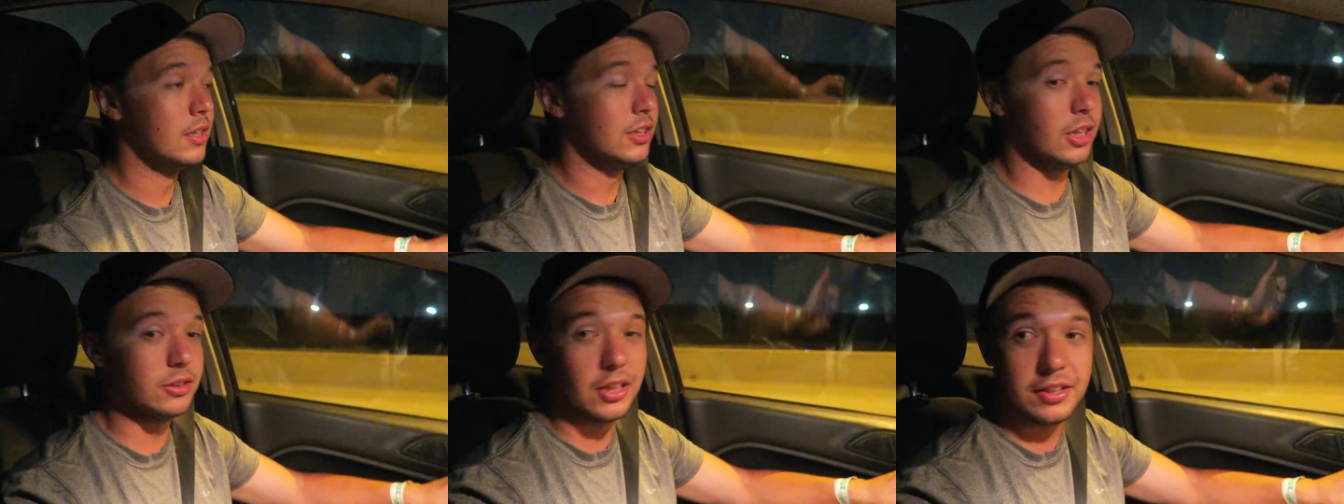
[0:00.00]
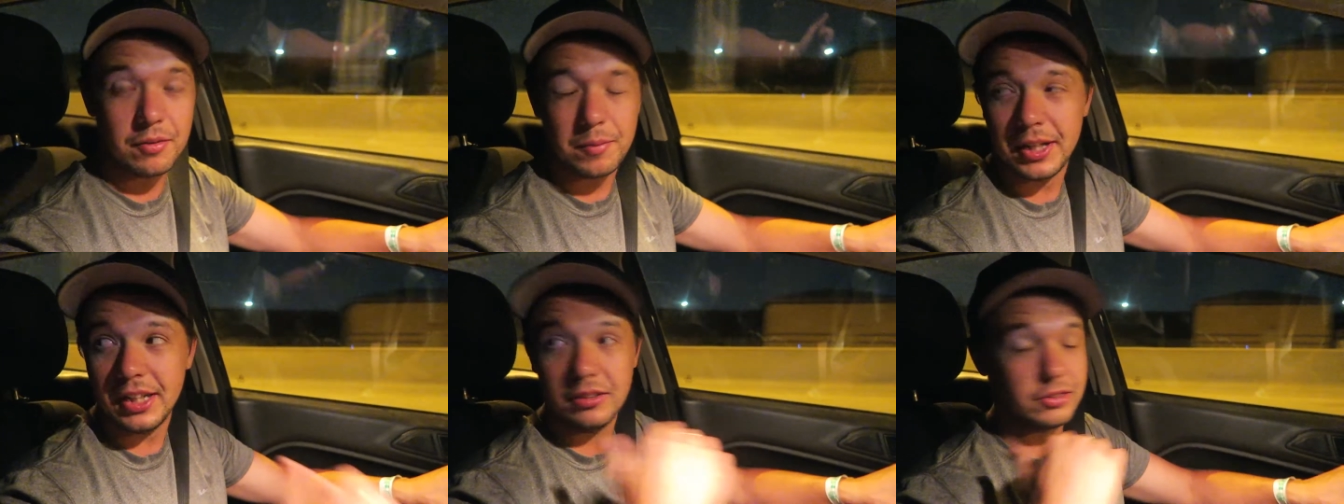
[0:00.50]
Shouts out to
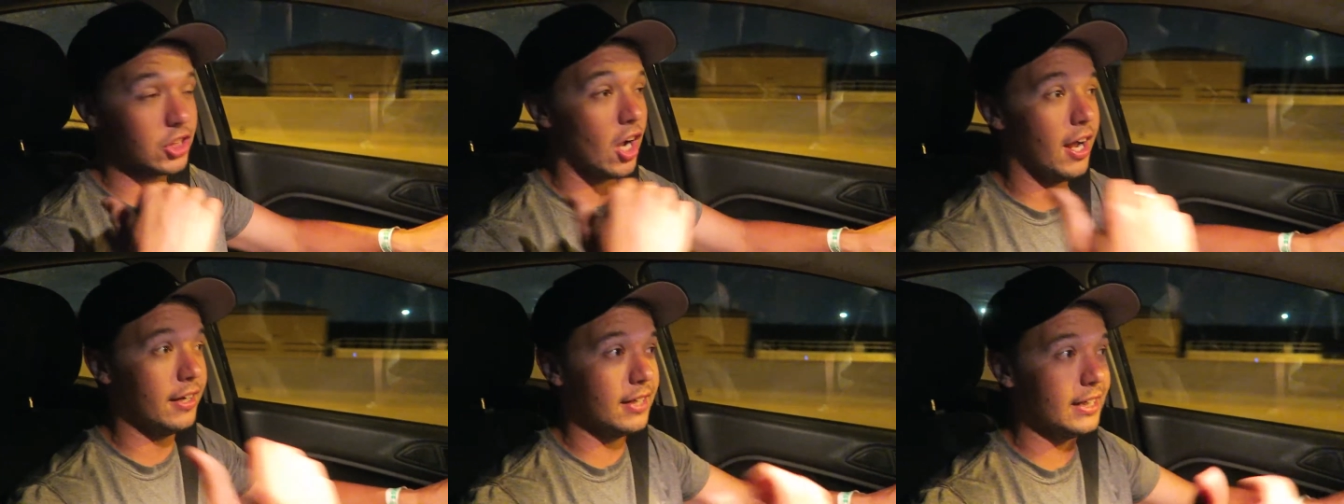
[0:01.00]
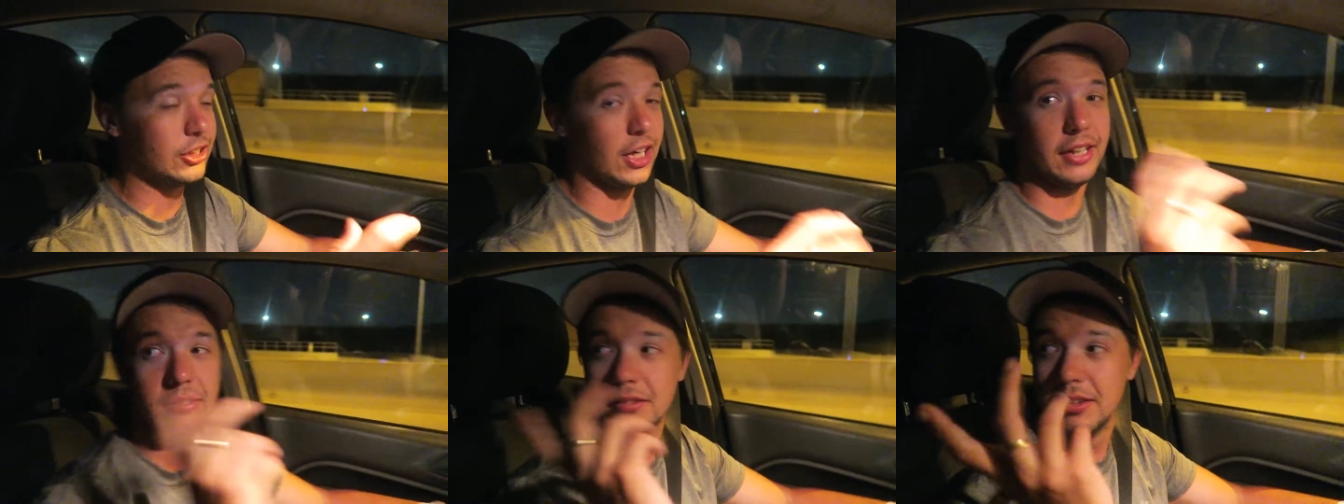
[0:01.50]
everybody, Scott, AJ,